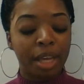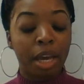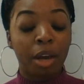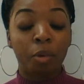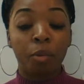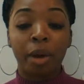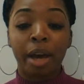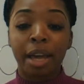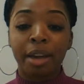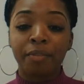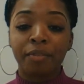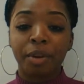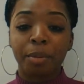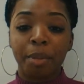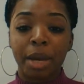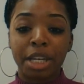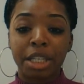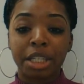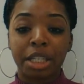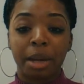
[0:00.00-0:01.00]
and what
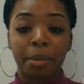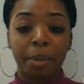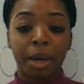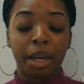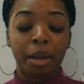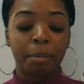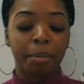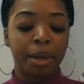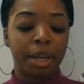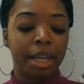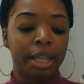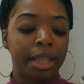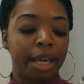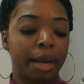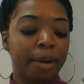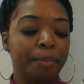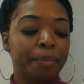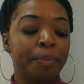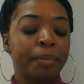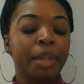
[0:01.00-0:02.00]
information I'm gonna put in there.